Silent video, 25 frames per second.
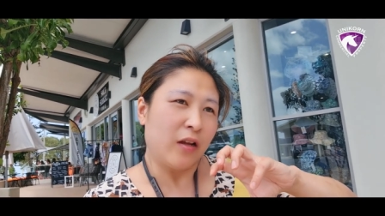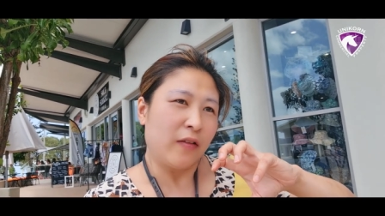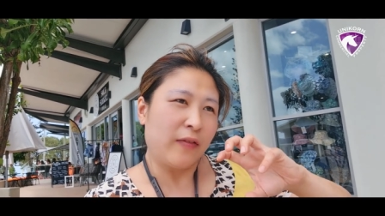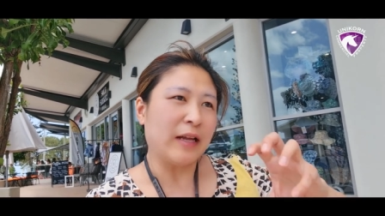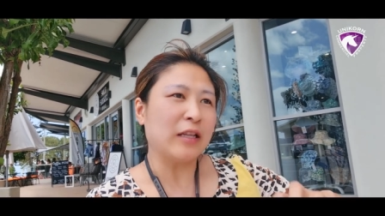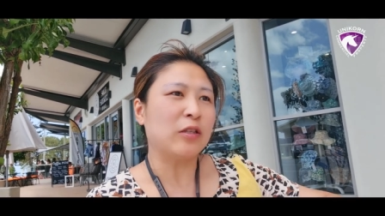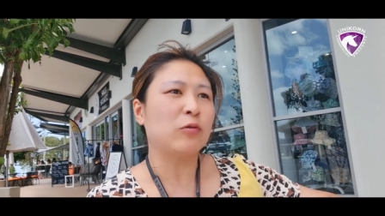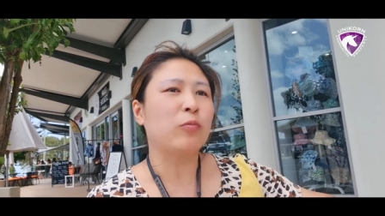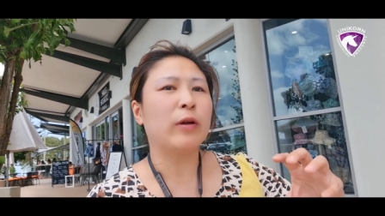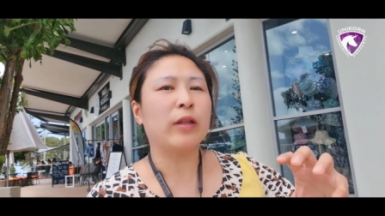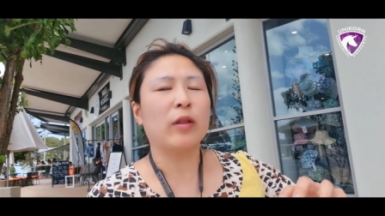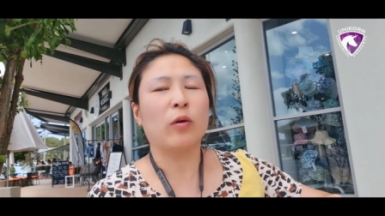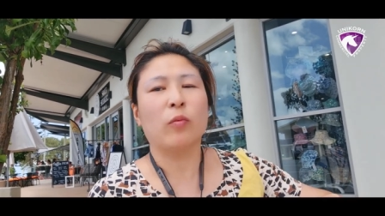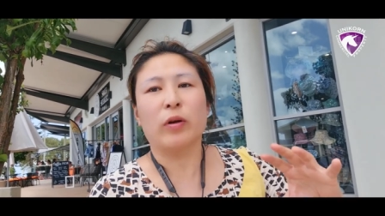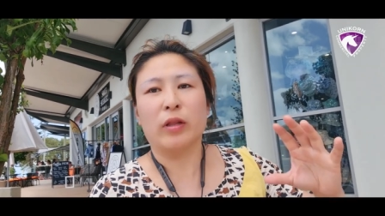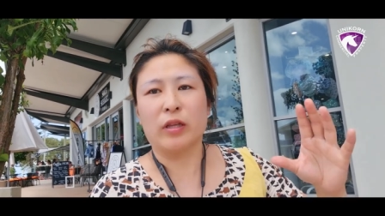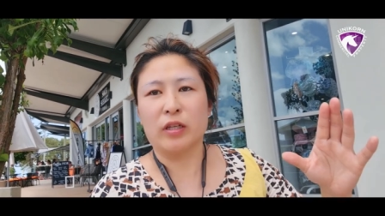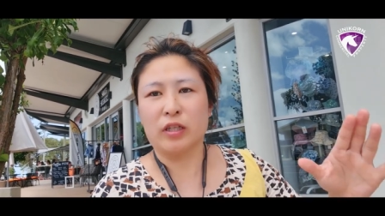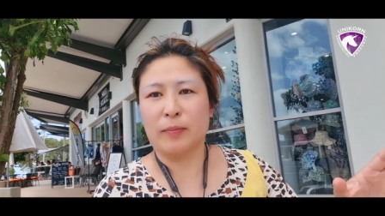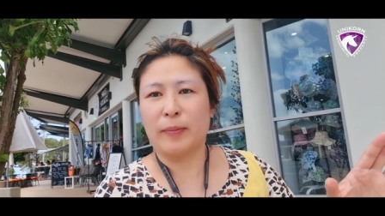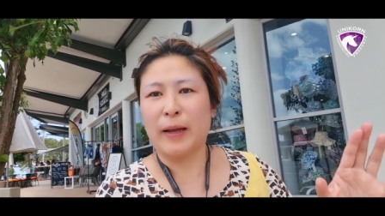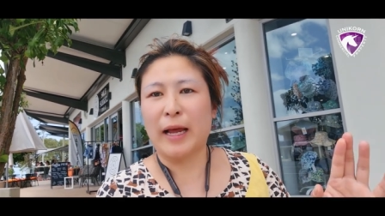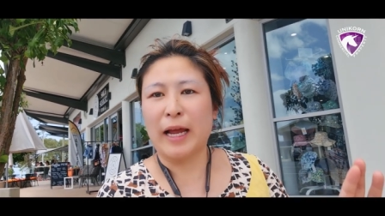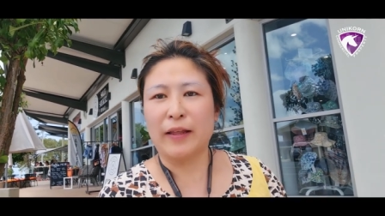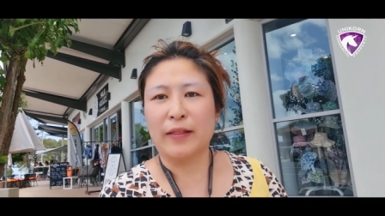that's where they're
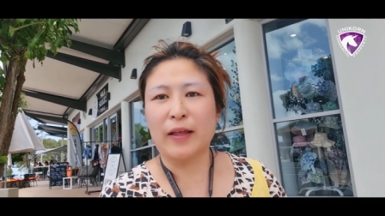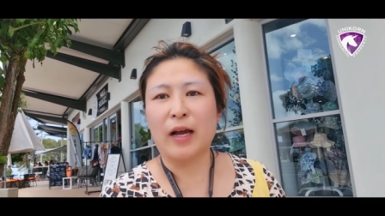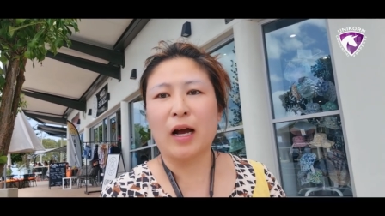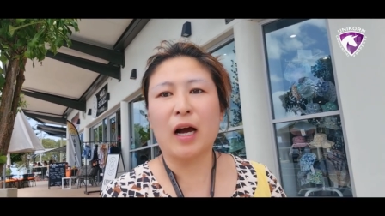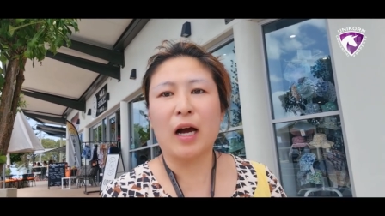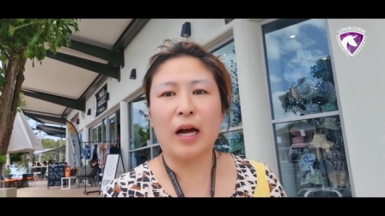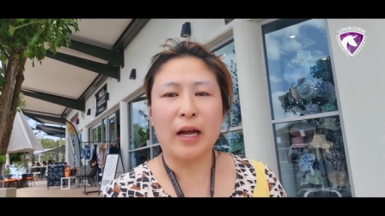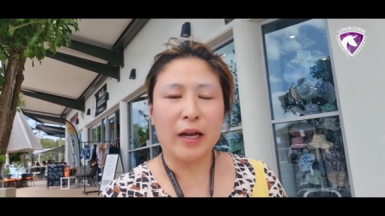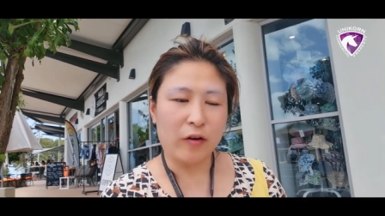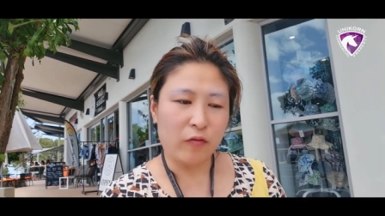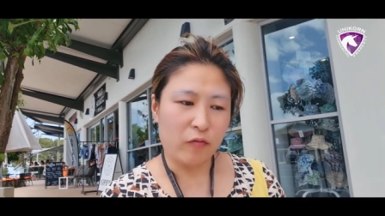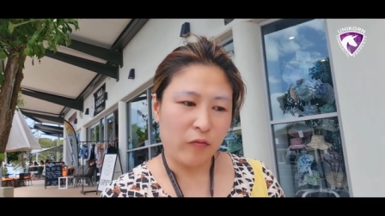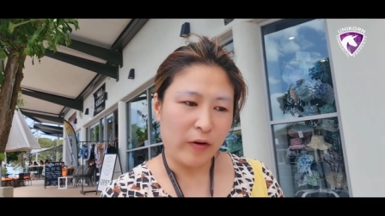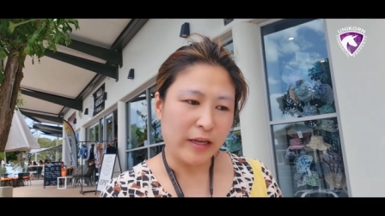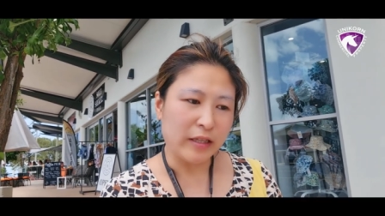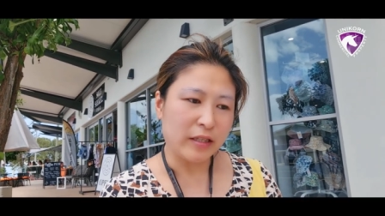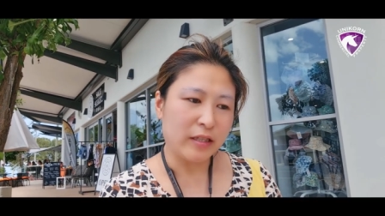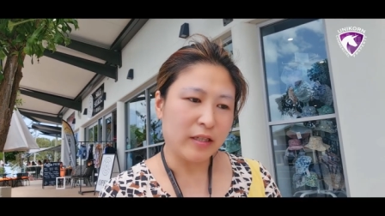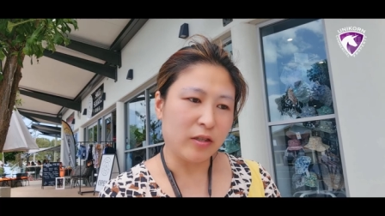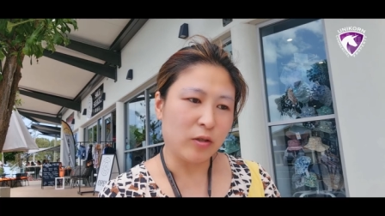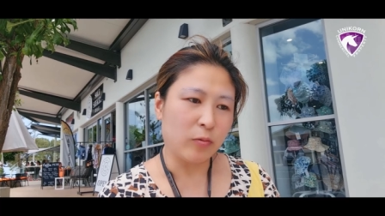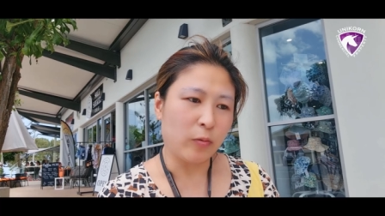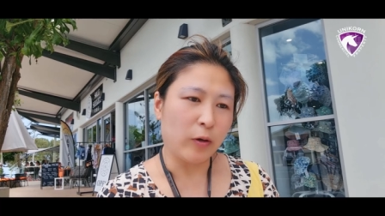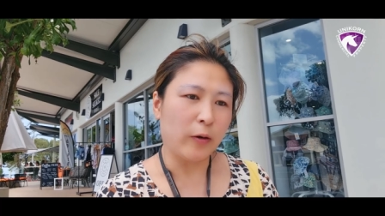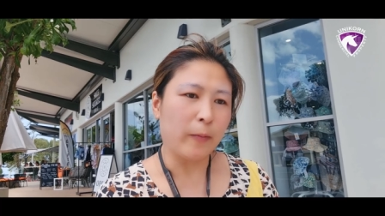willing to pay the higher
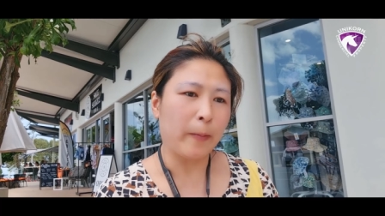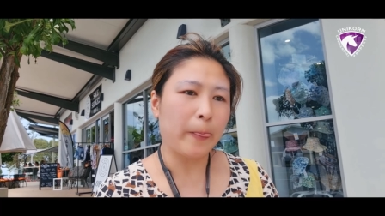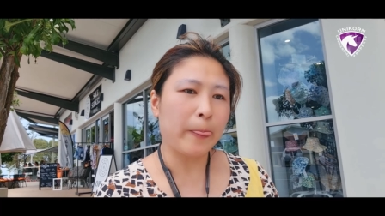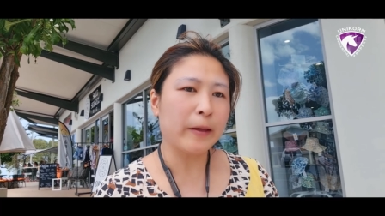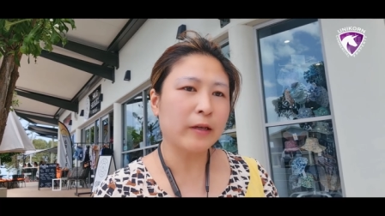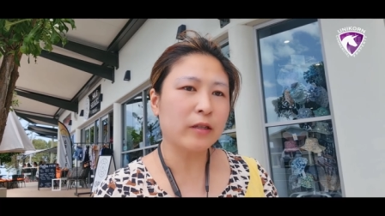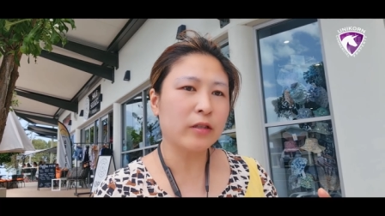rents as well.